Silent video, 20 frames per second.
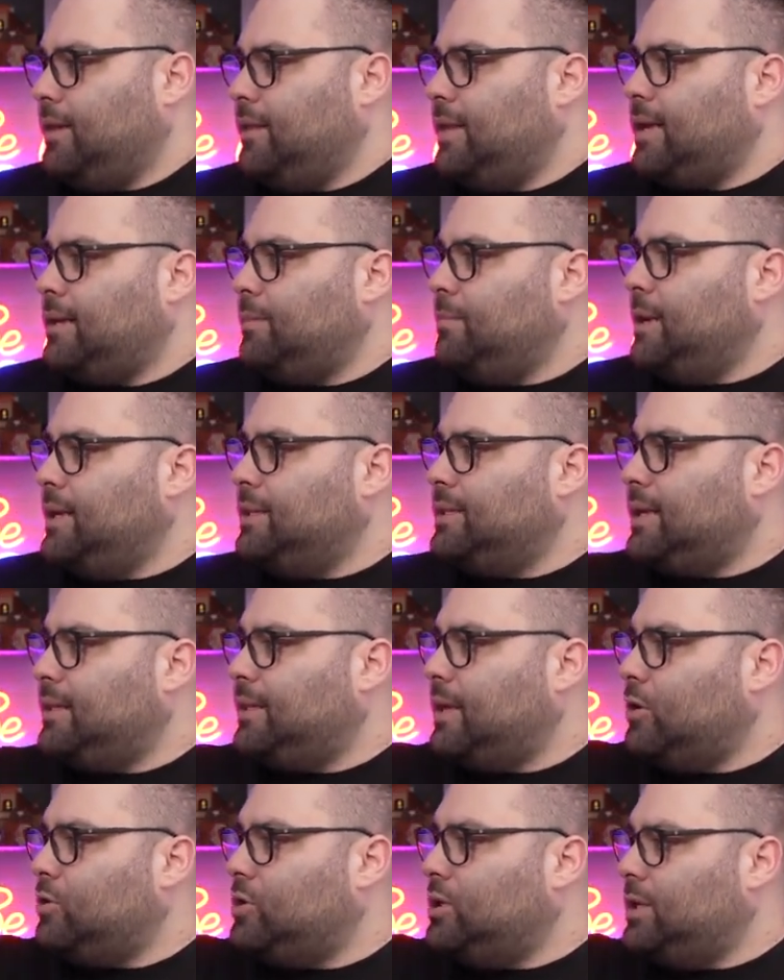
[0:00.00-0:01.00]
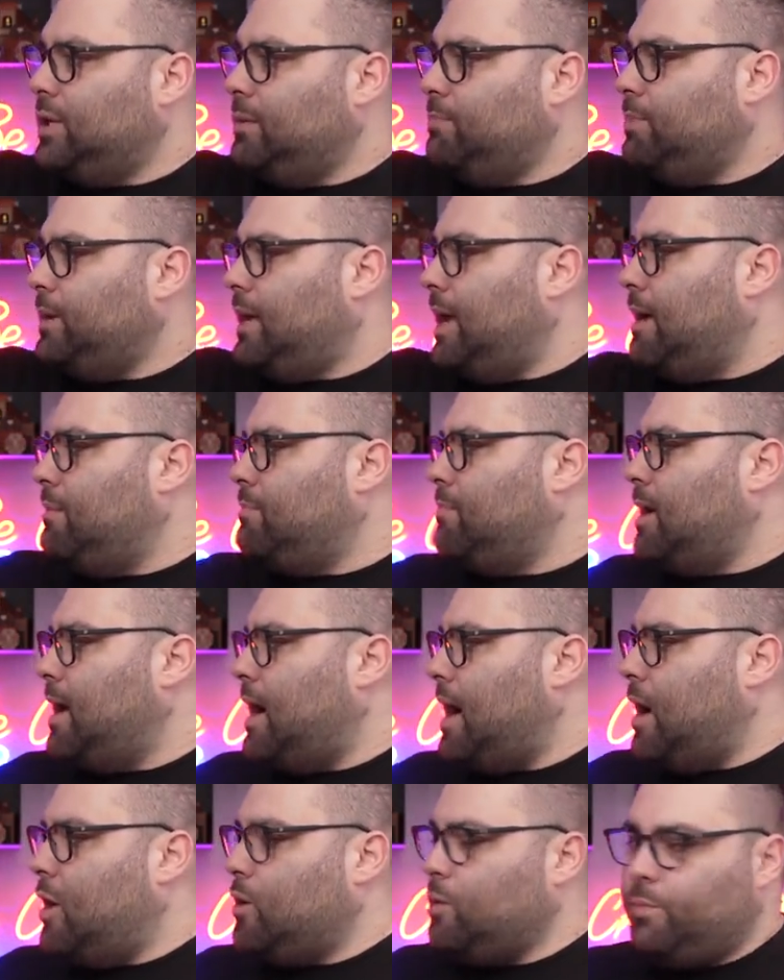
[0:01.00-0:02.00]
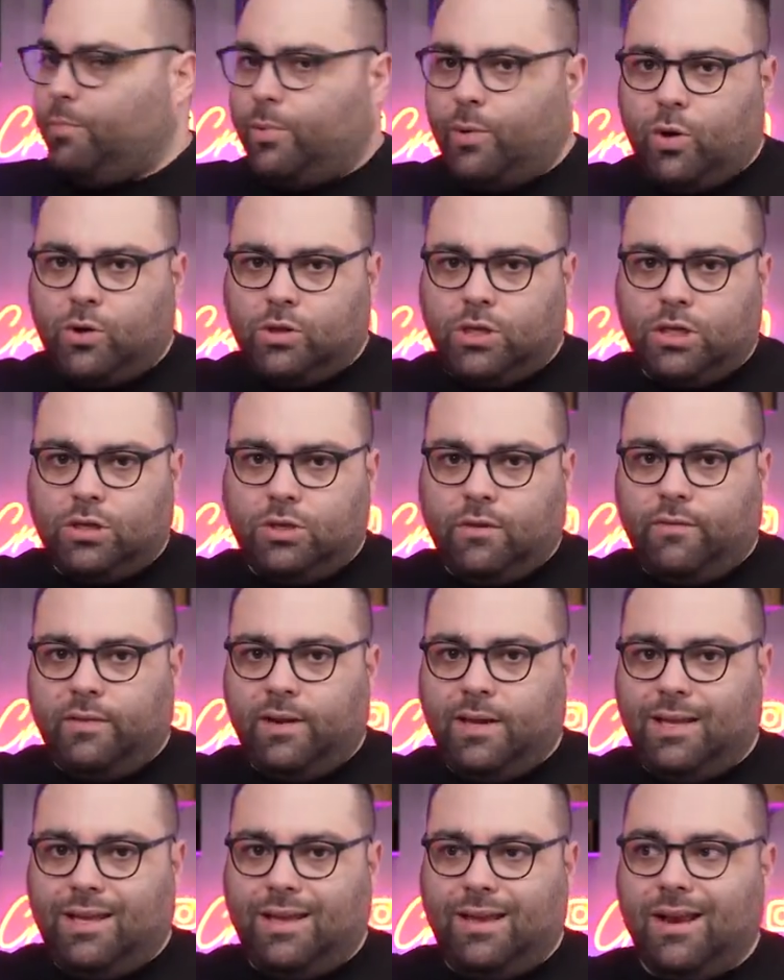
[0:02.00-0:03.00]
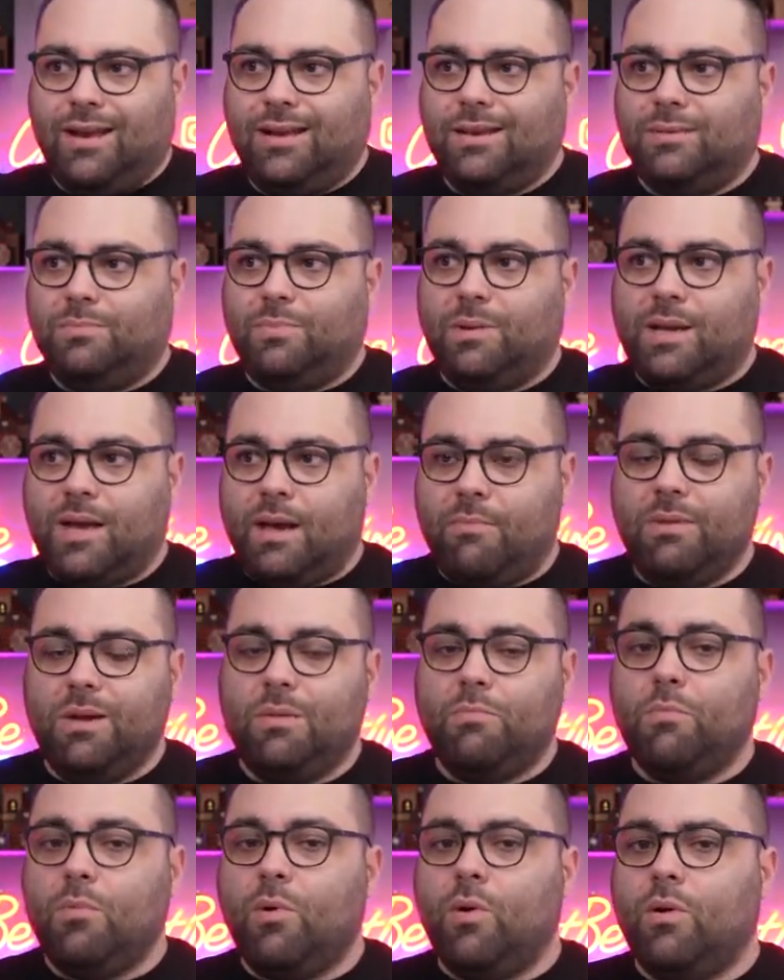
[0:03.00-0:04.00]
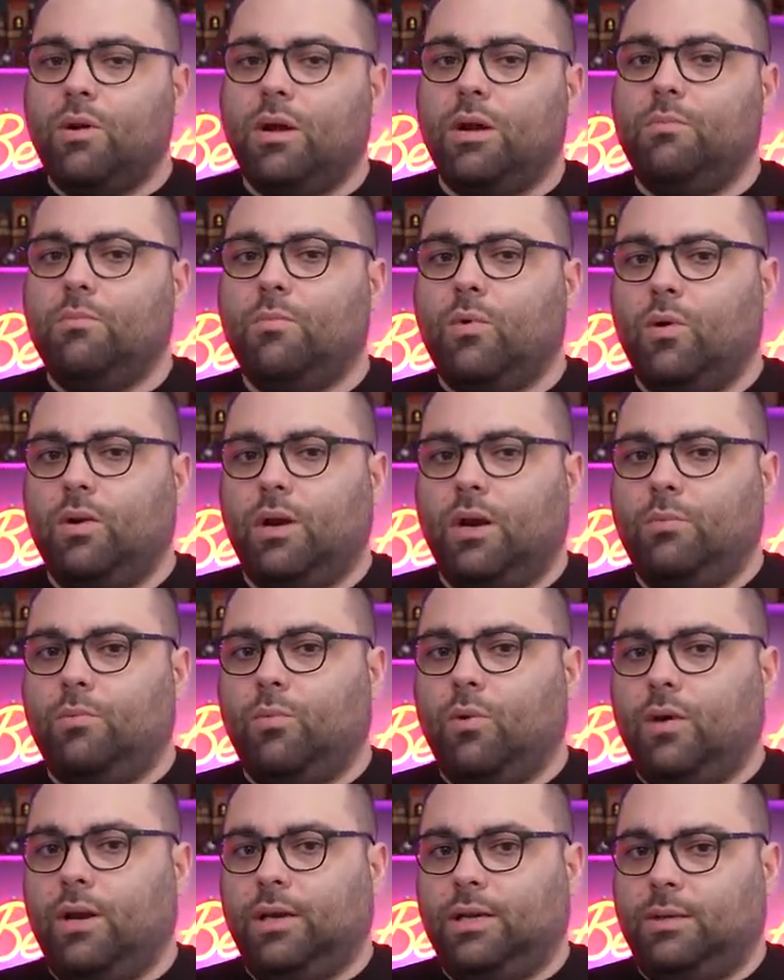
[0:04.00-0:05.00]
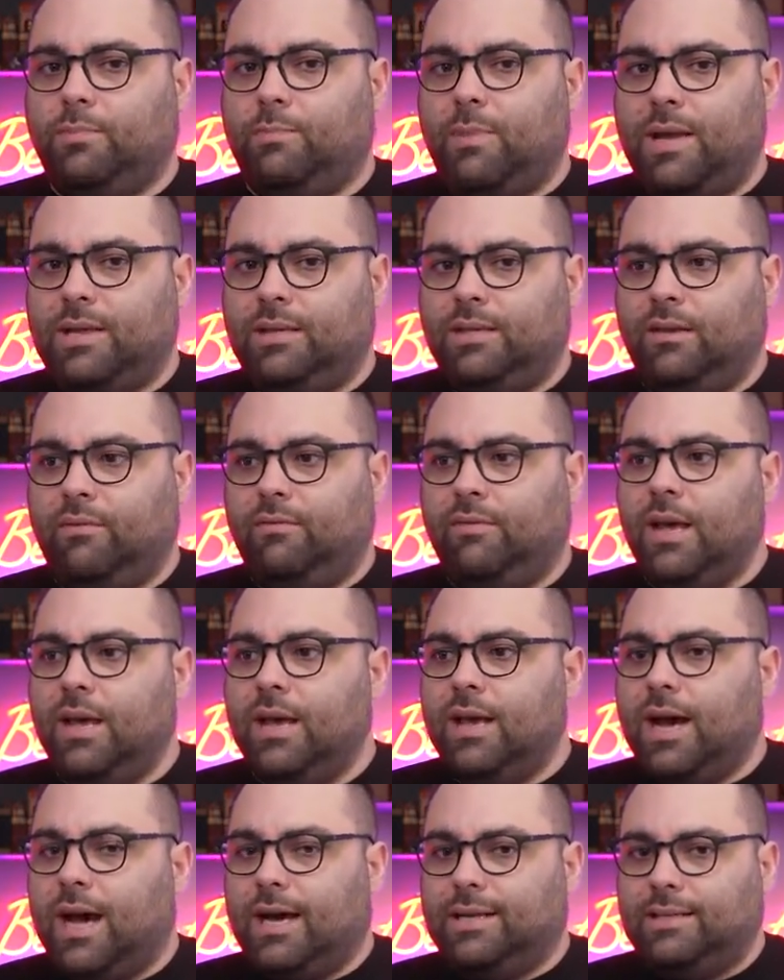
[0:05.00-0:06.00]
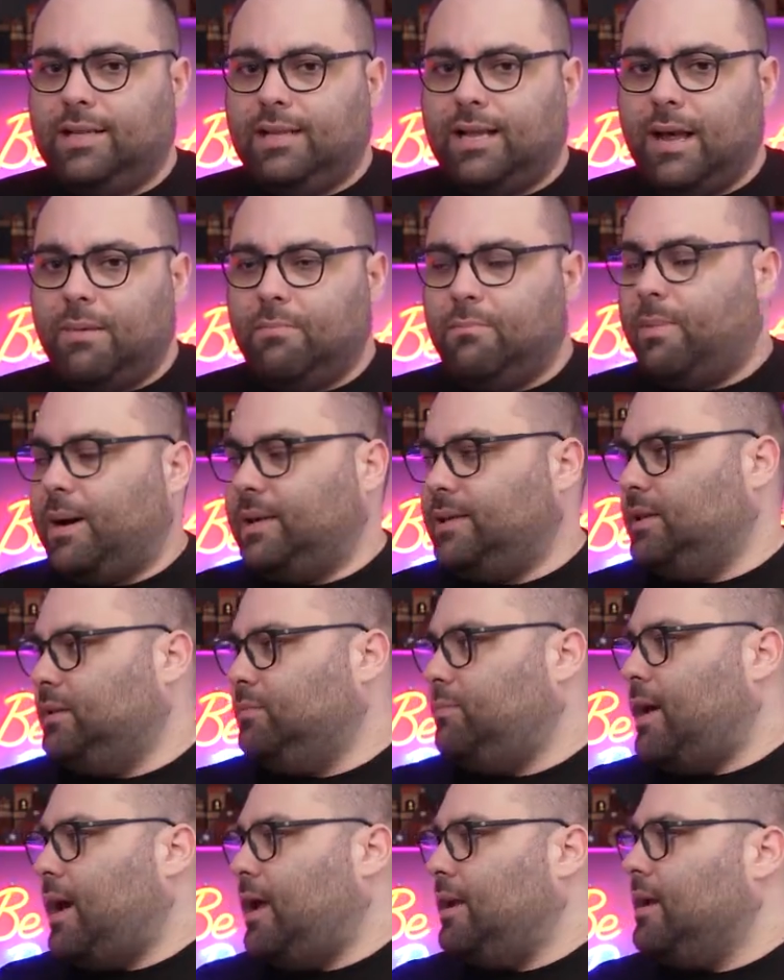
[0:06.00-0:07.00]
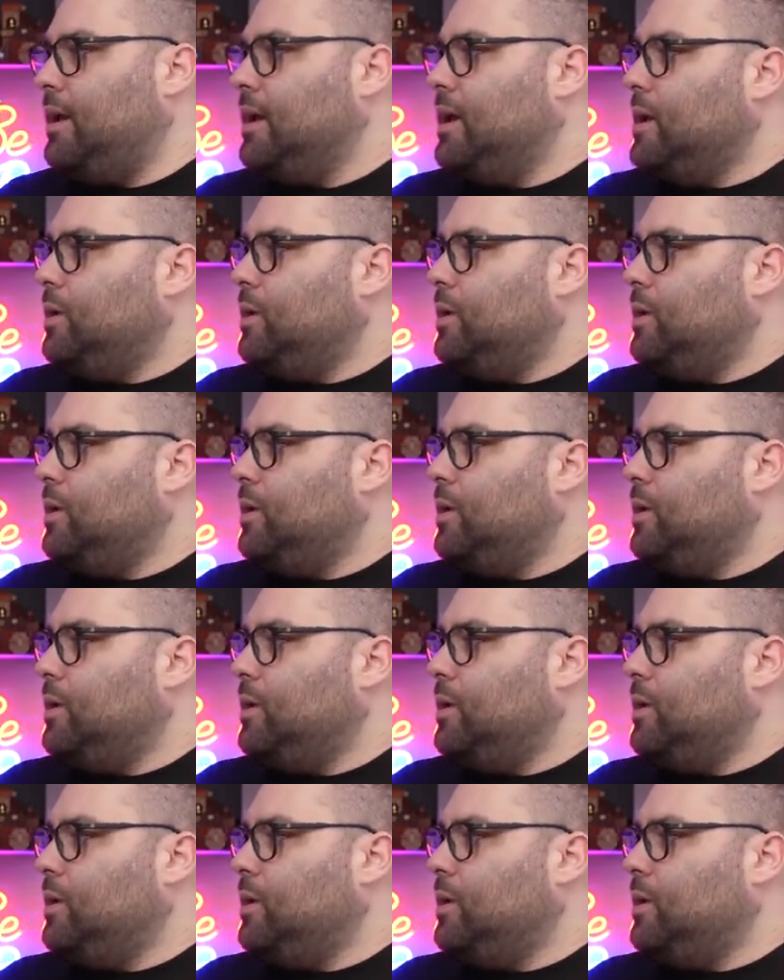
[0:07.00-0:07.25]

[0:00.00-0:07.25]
That means that our CPM, our process over here, is becoming more and more and more expensive as the time passes by,